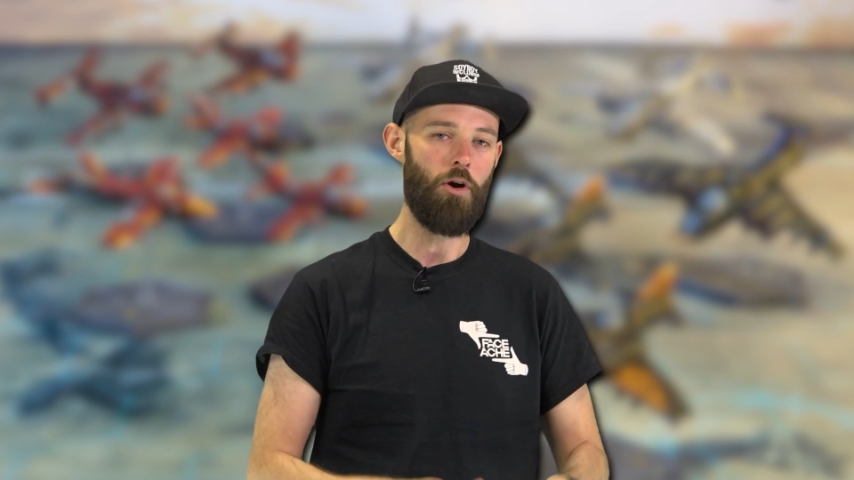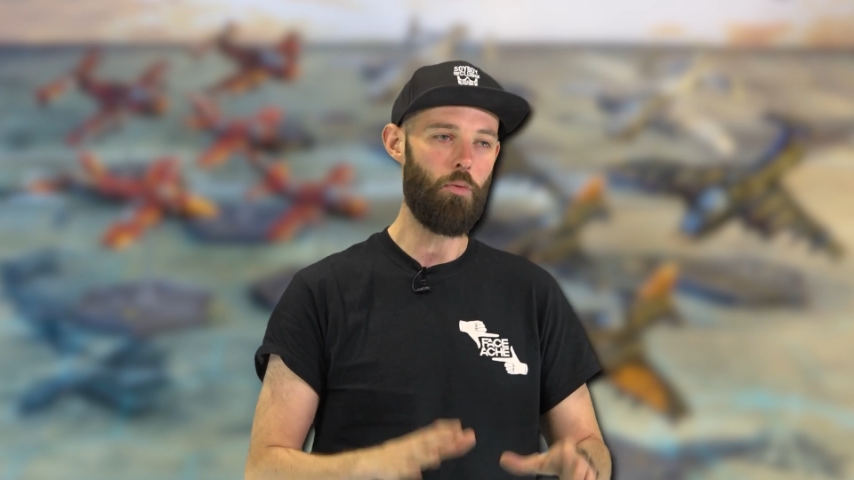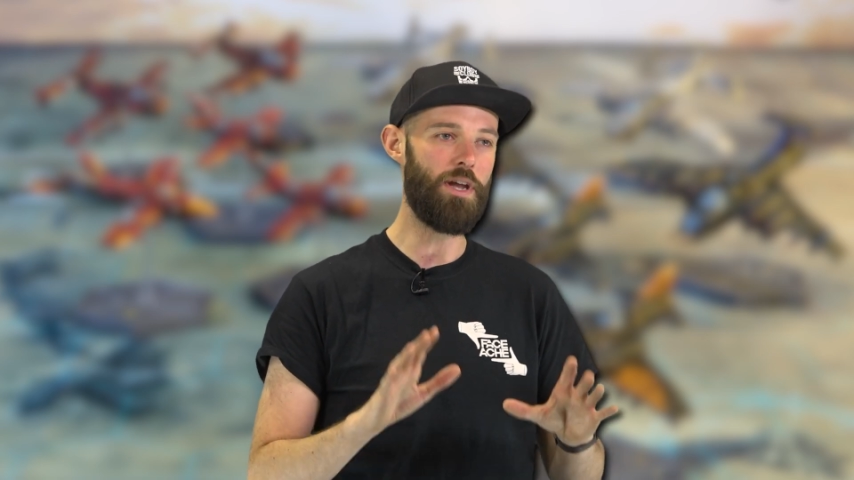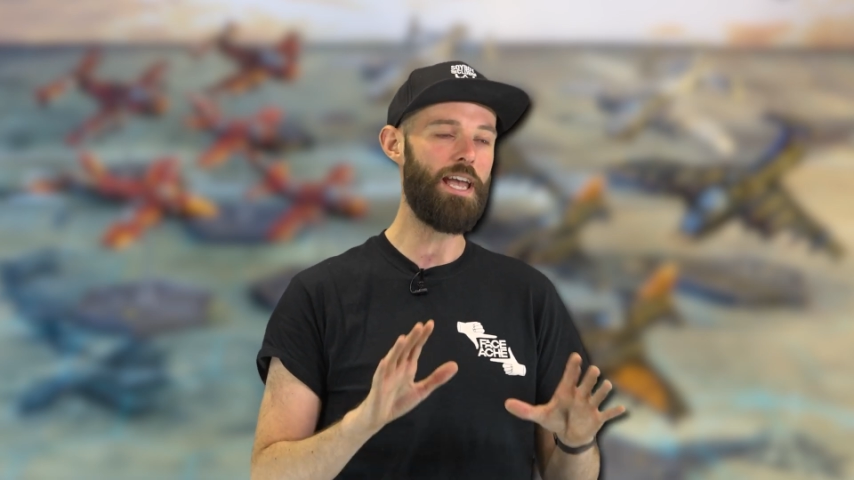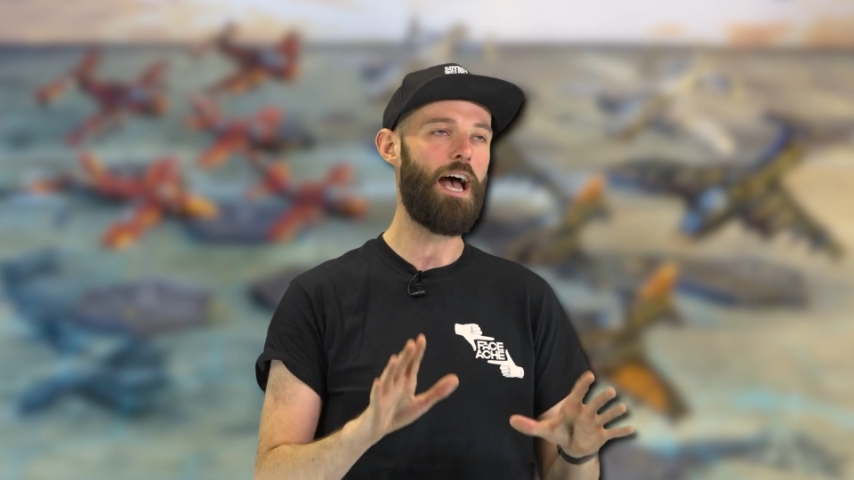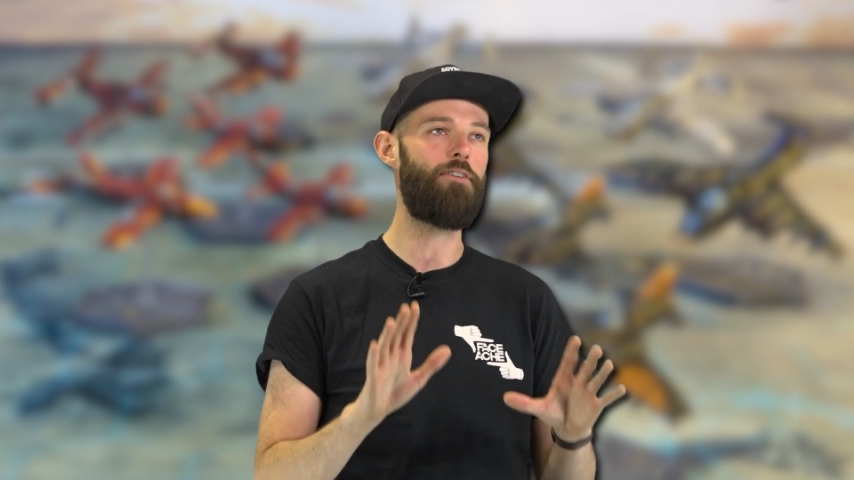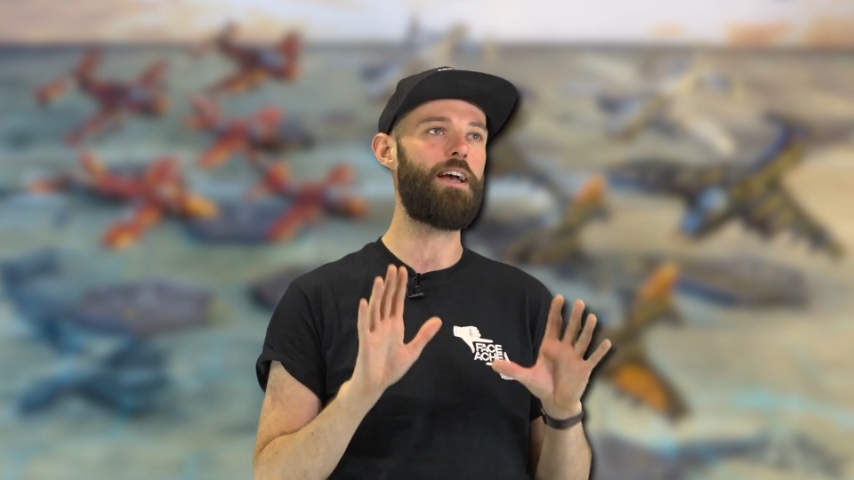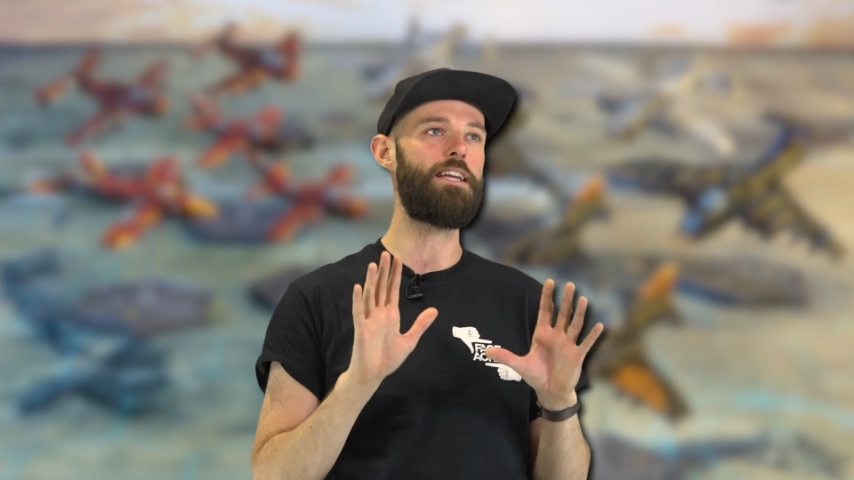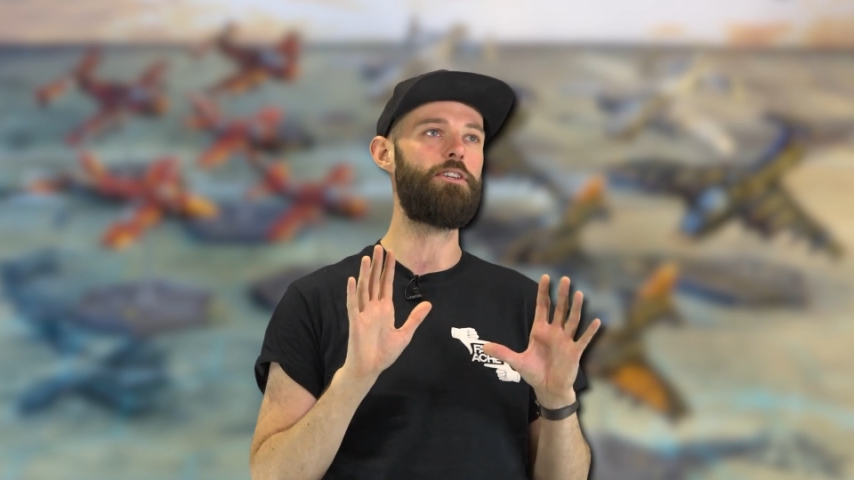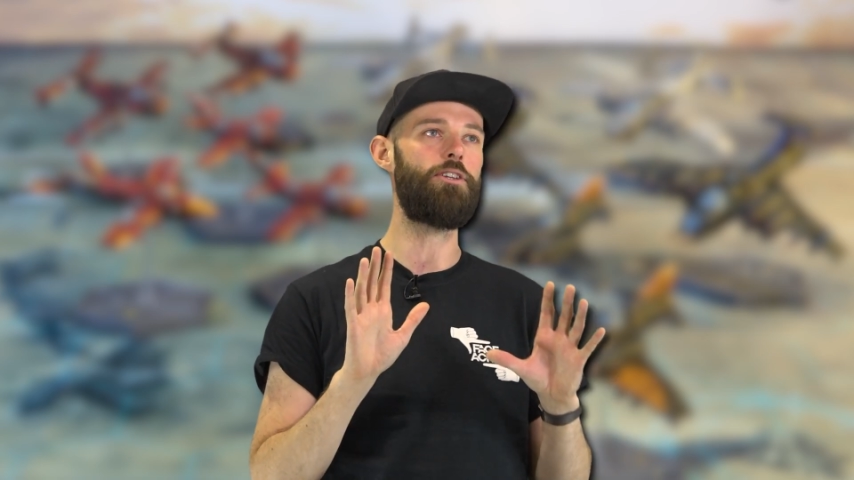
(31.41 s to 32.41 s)
we have
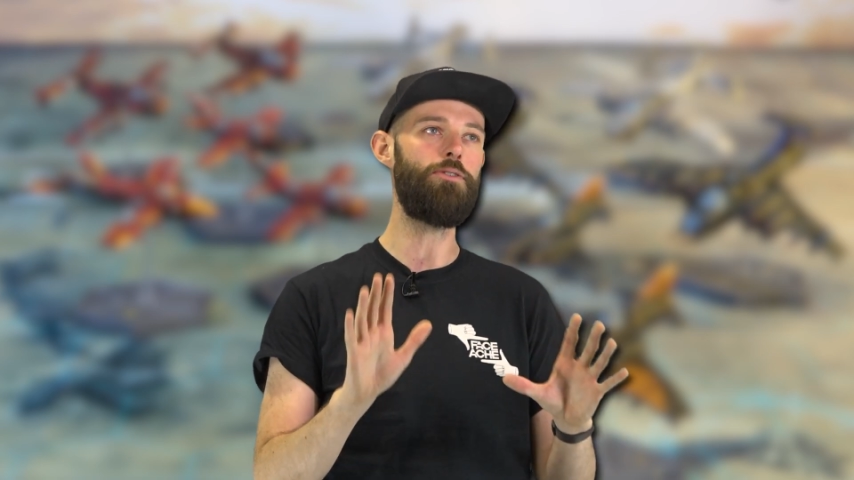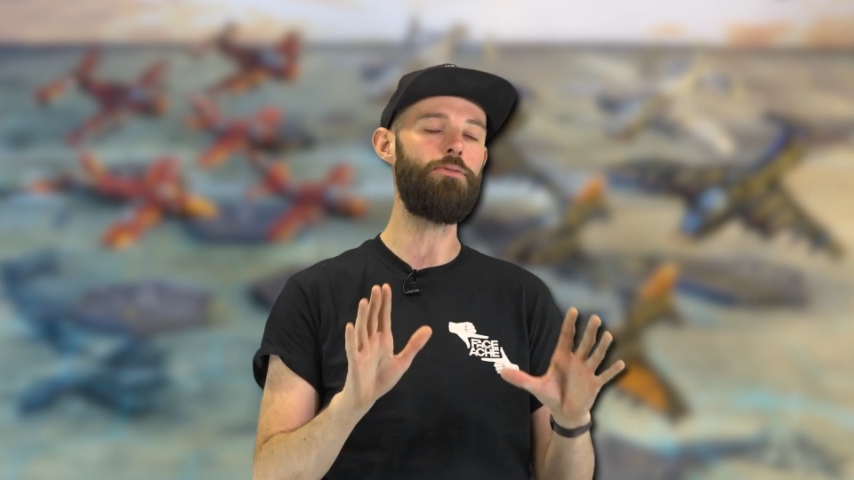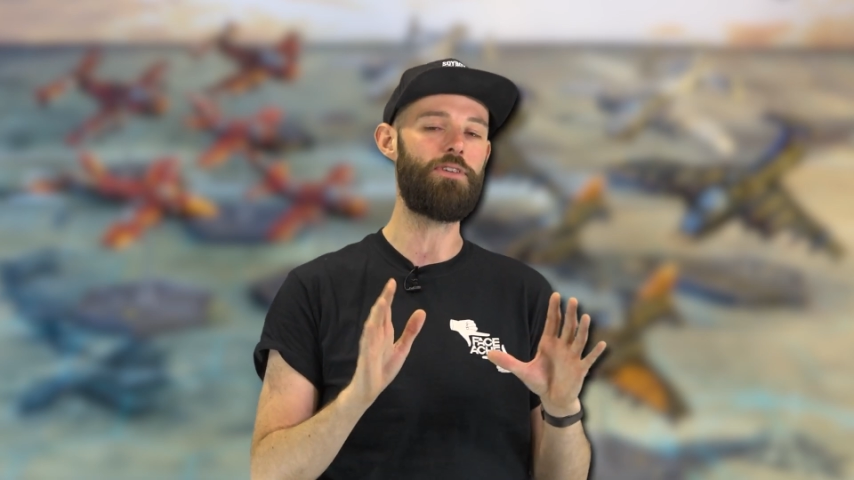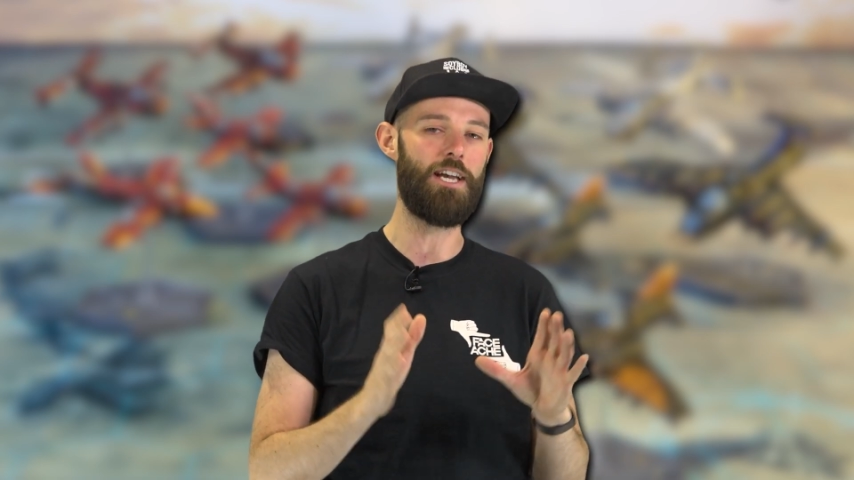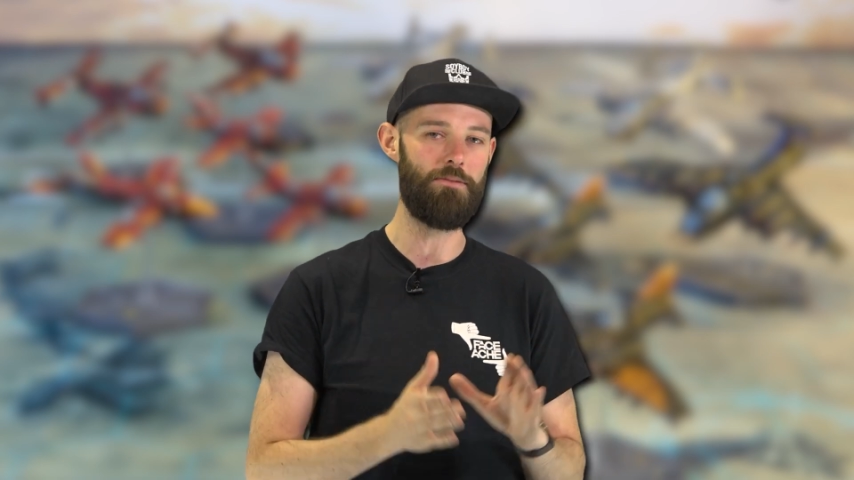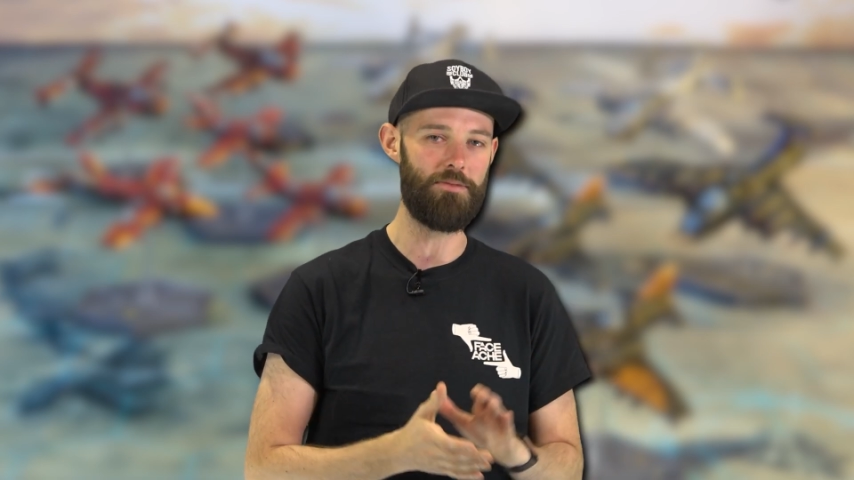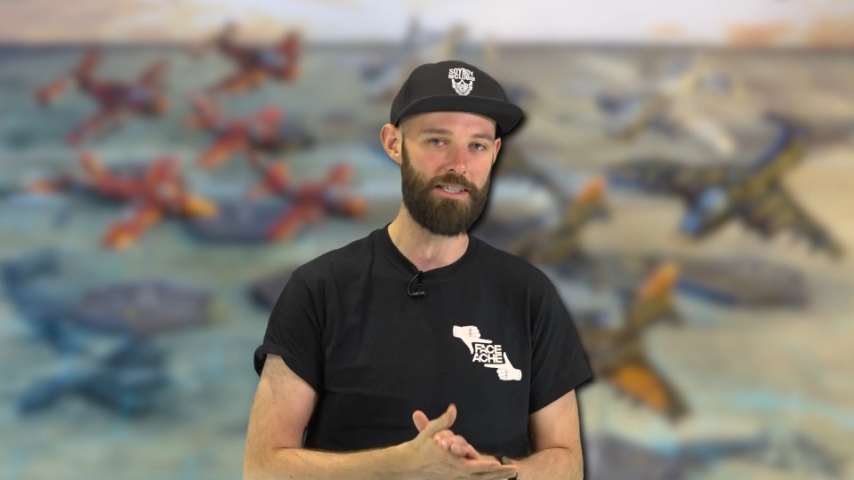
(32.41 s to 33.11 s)
a new game